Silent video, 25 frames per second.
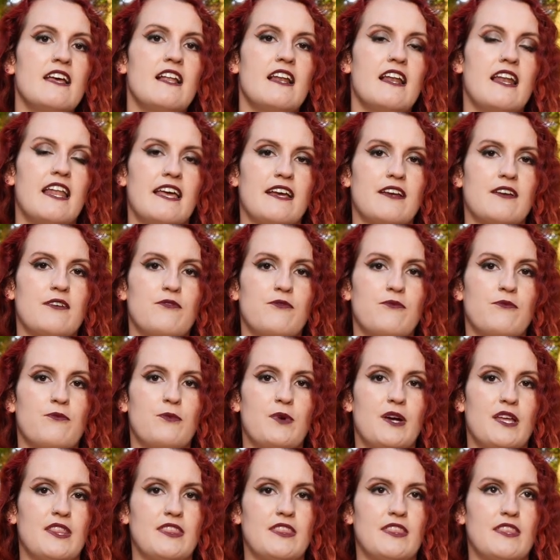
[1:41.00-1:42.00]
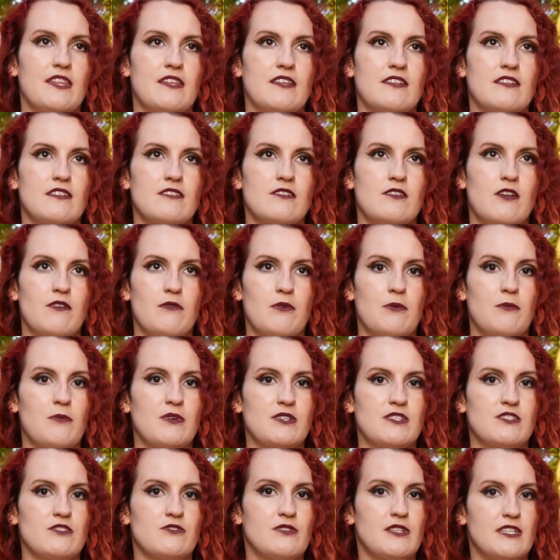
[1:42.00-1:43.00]
Like when the novel
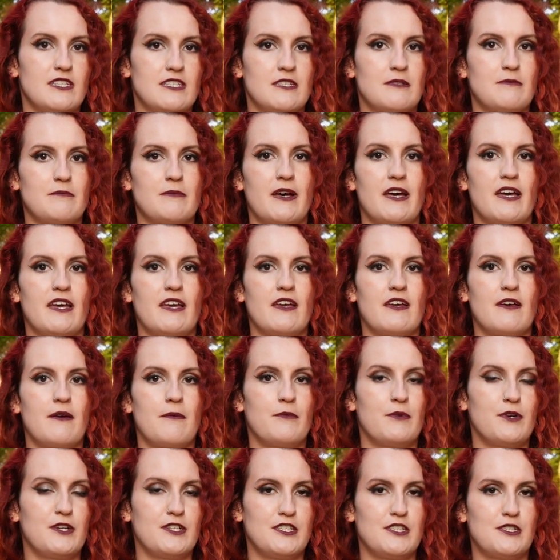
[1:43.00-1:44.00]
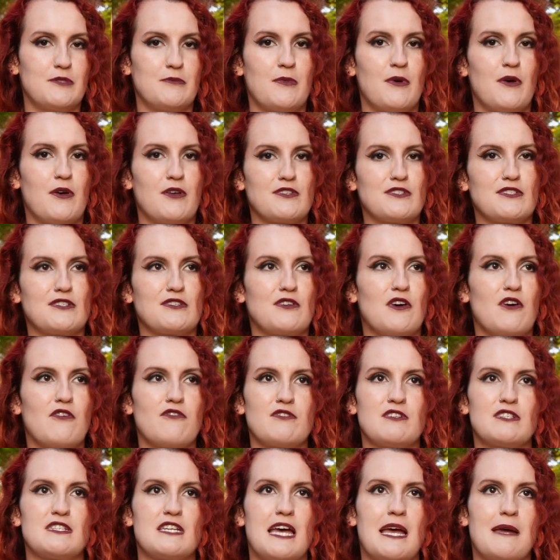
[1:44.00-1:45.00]
was written by a British person,
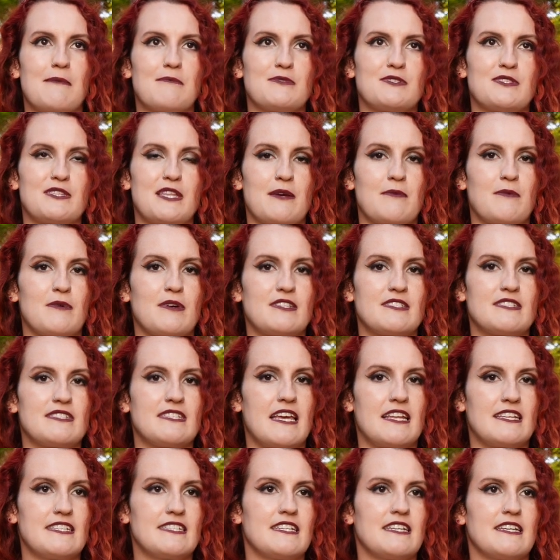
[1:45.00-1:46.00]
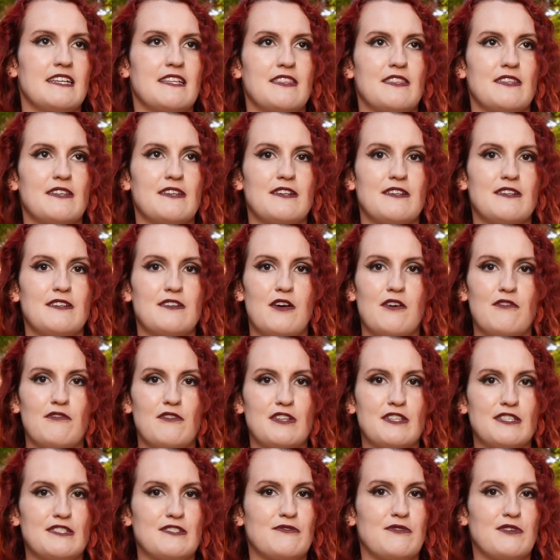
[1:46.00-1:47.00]
oftentimes they were setting the
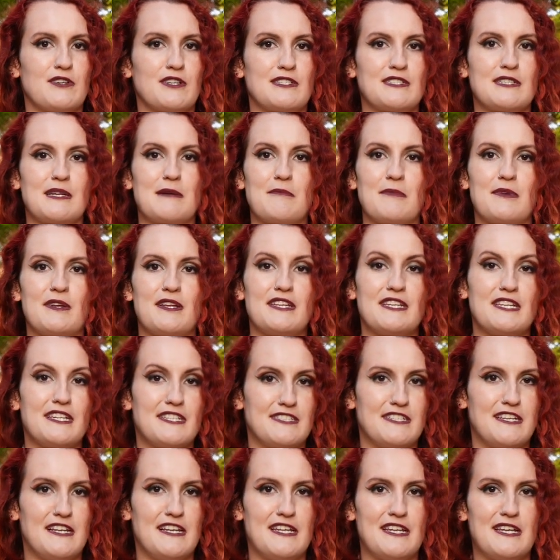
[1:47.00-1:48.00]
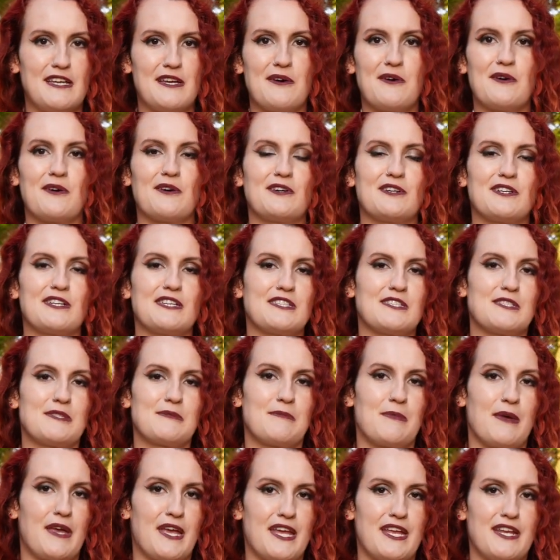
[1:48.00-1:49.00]
novels, for example, in Italy or in
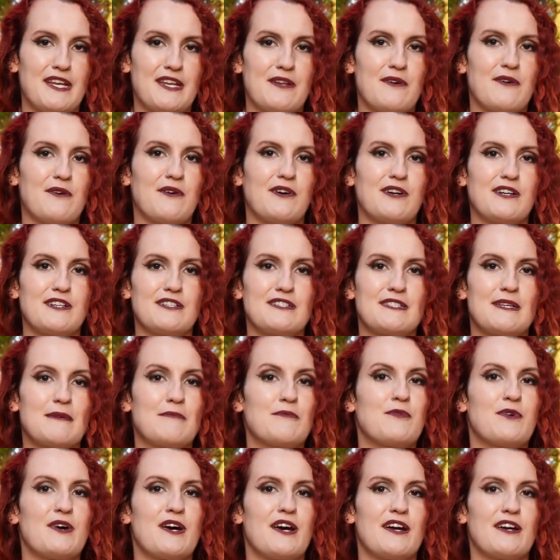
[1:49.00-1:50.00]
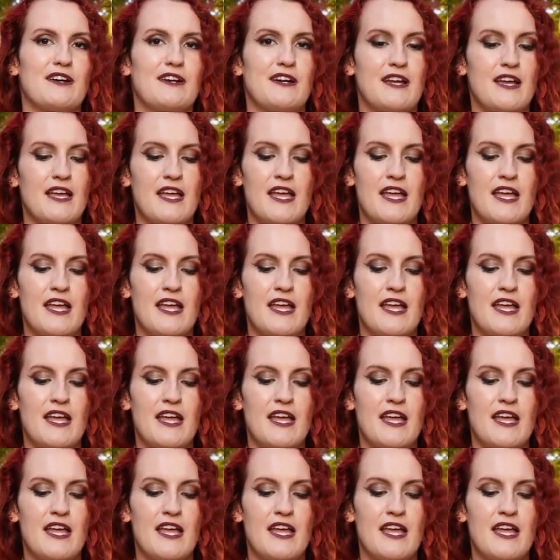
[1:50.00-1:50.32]
Spain or somewhere